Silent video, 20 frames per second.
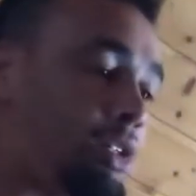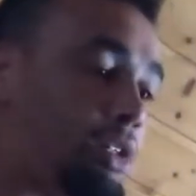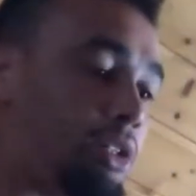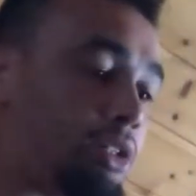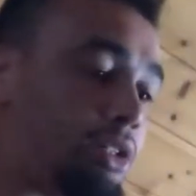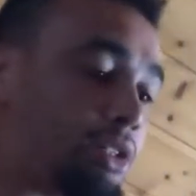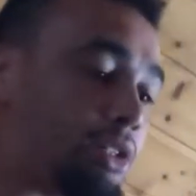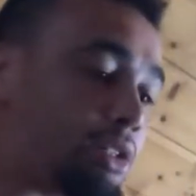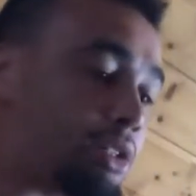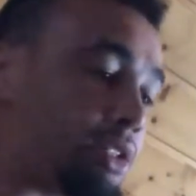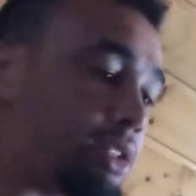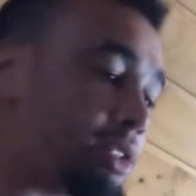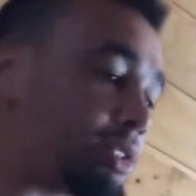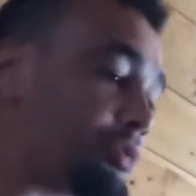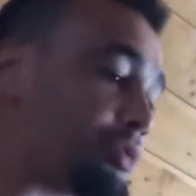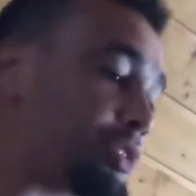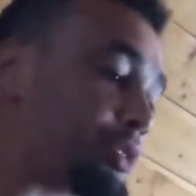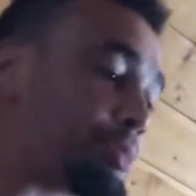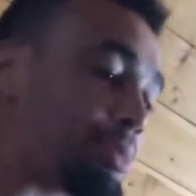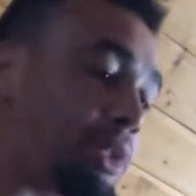and then get
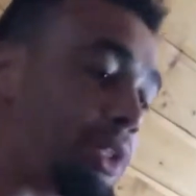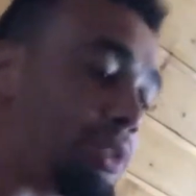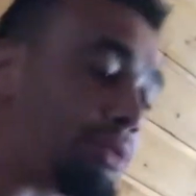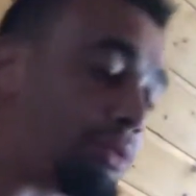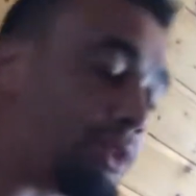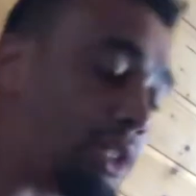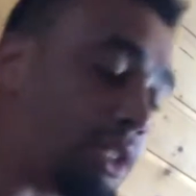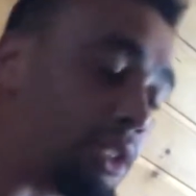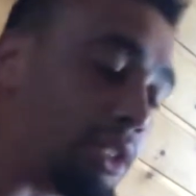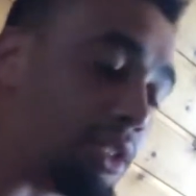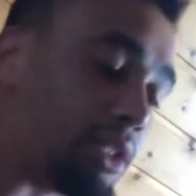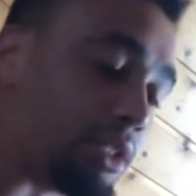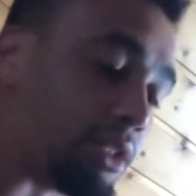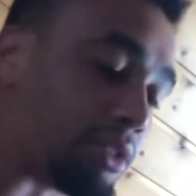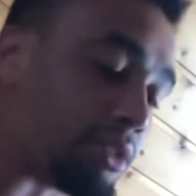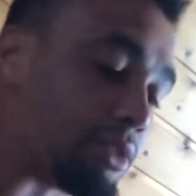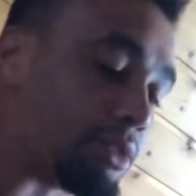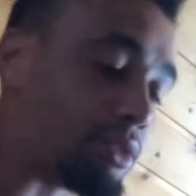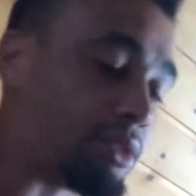some sprint running in,